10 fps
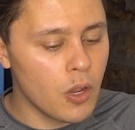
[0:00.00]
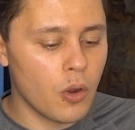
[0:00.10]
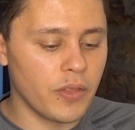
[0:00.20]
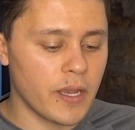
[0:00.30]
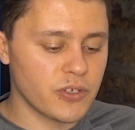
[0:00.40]

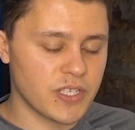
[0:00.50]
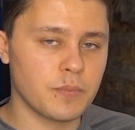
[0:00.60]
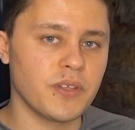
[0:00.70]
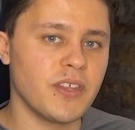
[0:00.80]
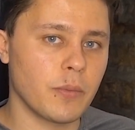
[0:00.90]
or that was
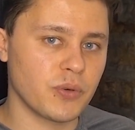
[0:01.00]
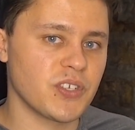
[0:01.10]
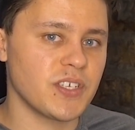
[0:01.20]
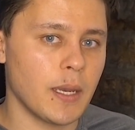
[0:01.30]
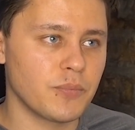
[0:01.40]
simply their
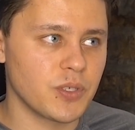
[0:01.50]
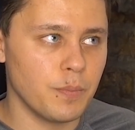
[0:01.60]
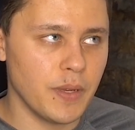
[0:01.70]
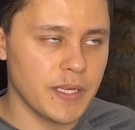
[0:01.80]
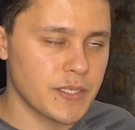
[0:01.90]
perception
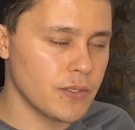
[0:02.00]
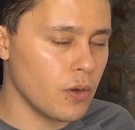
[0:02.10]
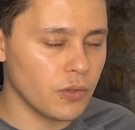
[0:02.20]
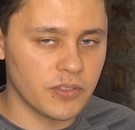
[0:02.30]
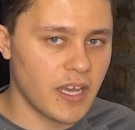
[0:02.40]
based on
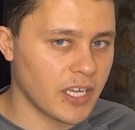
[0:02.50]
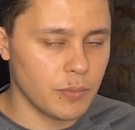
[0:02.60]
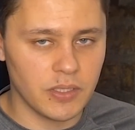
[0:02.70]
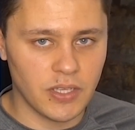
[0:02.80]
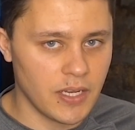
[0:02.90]
all the
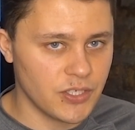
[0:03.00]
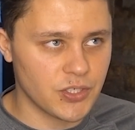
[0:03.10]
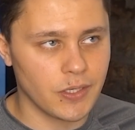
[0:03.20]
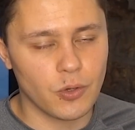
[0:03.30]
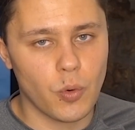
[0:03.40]

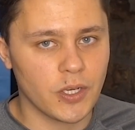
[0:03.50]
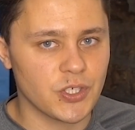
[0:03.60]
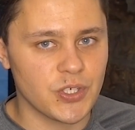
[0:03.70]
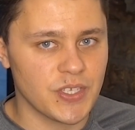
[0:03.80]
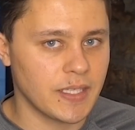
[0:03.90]
documentation and
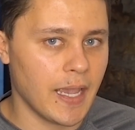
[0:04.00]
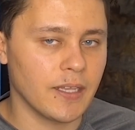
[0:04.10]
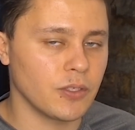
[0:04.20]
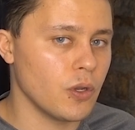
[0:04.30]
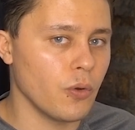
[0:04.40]
questions that they
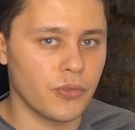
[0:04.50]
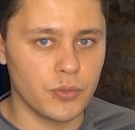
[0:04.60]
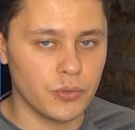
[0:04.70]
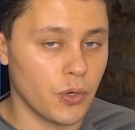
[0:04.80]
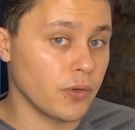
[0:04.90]
had to go
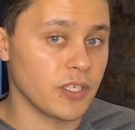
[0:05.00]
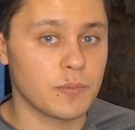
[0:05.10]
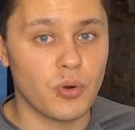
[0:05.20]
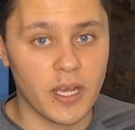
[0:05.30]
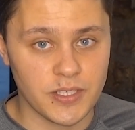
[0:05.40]
through during this
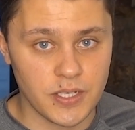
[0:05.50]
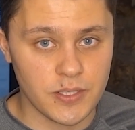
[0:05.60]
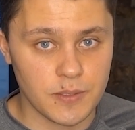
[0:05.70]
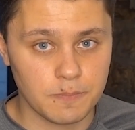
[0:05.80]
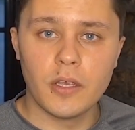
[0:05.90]

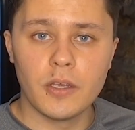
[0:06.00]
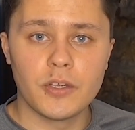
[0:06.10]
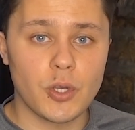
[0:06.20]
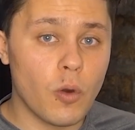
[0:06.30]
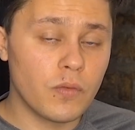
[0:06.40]
process.
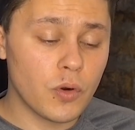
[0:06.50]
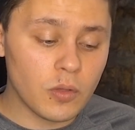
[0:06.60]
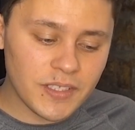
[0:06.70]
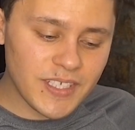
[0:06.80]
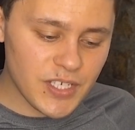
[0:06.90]
So
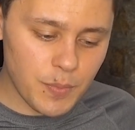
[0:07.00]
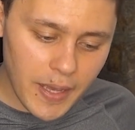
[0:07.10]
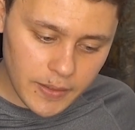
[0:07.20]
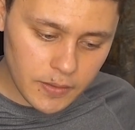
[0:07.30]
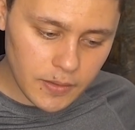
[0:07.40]
overall, in this
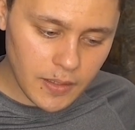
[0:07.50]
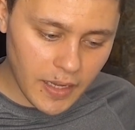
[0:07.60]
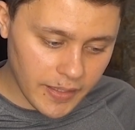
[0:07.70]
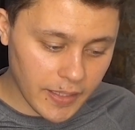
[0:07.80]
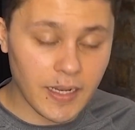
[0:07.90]
matter,
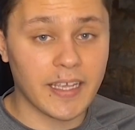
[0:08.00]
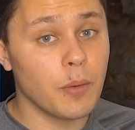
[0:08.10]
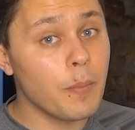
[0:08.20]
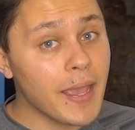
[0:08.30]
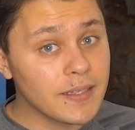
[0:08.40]
again, I
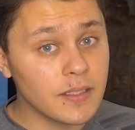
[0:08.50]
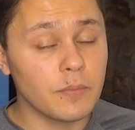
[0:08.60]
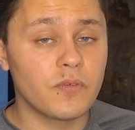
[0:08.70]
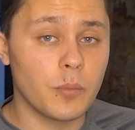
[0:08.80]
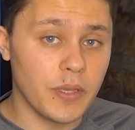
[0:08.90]
commend
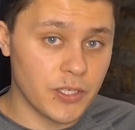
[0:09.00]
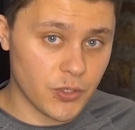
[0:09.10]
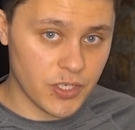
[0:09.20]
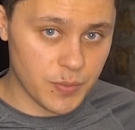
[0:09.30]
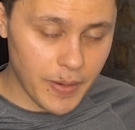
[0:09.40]
them for being
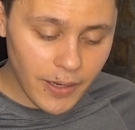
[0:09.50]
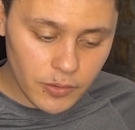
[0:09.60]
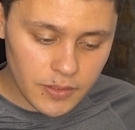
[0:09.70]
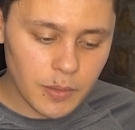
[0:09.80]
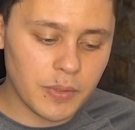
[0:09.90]

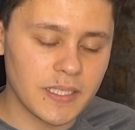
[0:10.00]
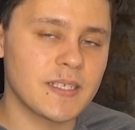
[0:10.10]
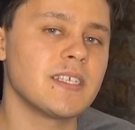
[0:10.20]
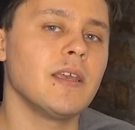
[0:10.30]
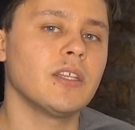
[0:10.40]
transparent, but at the
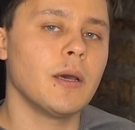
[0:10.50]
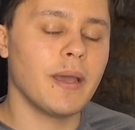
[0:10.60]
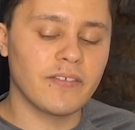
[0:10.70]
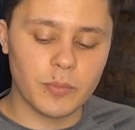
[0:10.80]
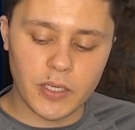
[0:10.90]
same time, I
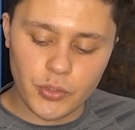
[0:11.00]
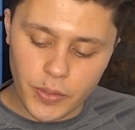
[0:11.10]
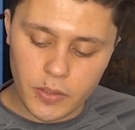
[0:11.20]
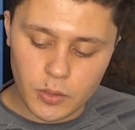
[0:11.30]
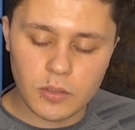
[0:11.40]
have to be
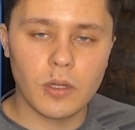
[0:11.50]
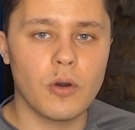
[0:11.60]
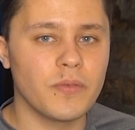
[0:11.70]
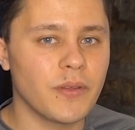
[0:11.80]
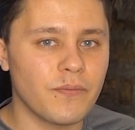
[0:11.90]
critical
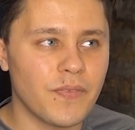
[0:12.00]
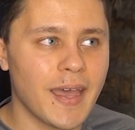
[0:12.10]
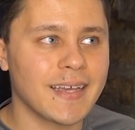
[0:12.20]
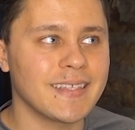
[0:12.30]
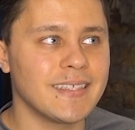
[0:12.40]
over the
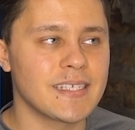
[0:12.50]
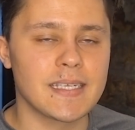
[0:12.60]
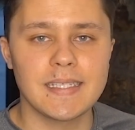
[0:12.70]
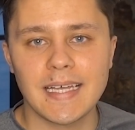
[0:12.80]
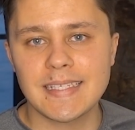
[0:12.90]
fact that this
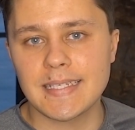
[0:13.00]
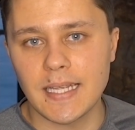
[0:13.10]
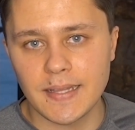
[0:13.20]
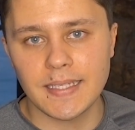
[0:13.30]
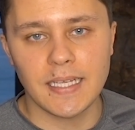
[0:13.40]
is not
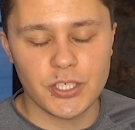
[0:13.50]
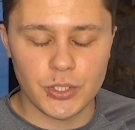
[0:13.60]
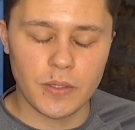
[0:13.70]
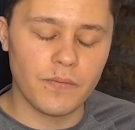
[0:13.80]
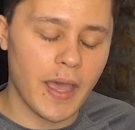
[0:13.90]
something that
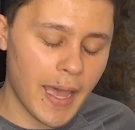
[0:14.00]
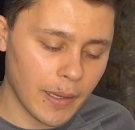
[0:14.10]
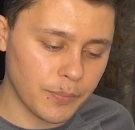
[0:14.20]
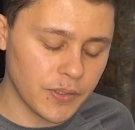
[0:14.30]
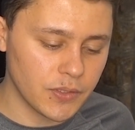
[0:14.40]
should have
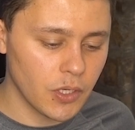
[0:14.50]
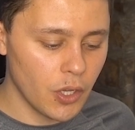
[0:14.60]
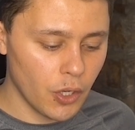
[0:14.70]
happened